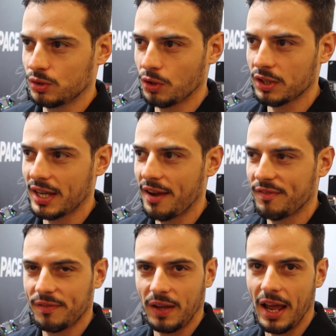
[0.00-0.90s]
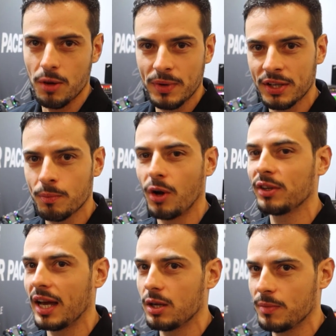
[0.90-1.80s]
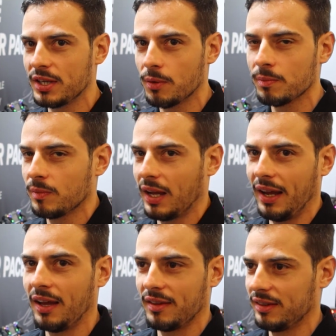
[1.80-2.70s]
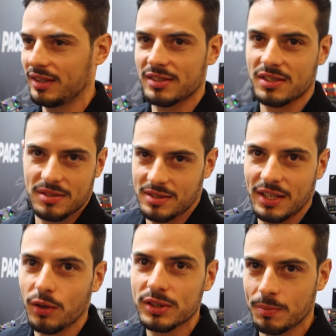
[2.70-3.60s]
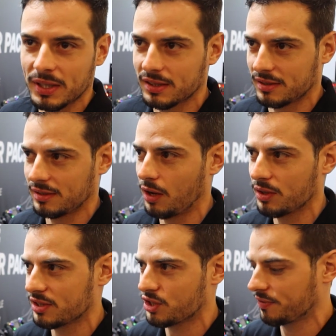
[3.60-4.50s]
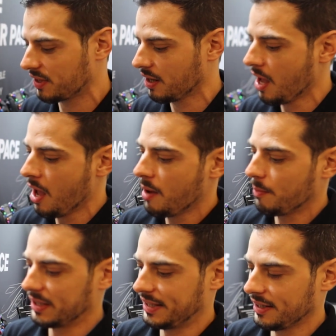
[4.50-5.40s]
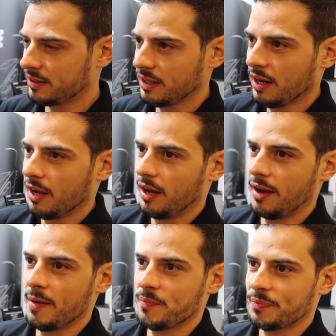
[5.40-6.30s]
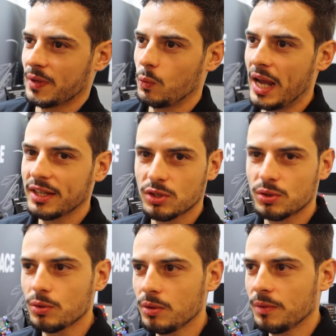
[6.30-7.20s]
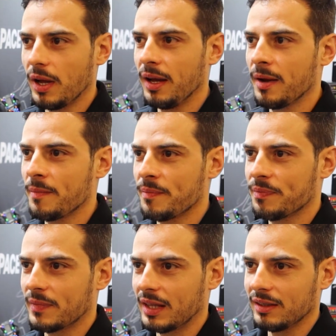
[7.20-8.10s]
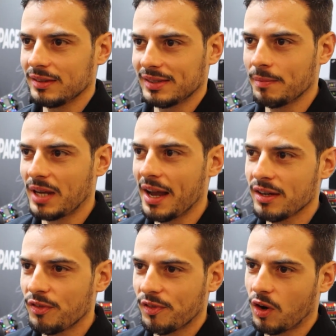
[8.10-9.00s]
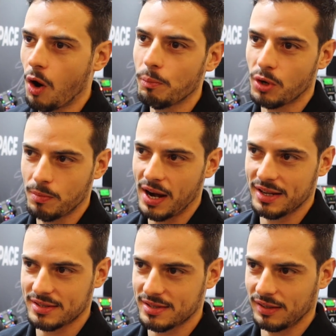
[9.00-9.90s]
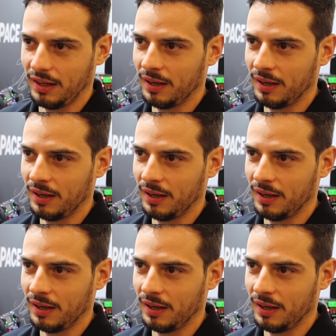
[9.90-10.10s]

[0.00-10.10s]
to not have aluminium on aluminium. This is the ultimate loudest shifter. But here we had to do some kind of compromise.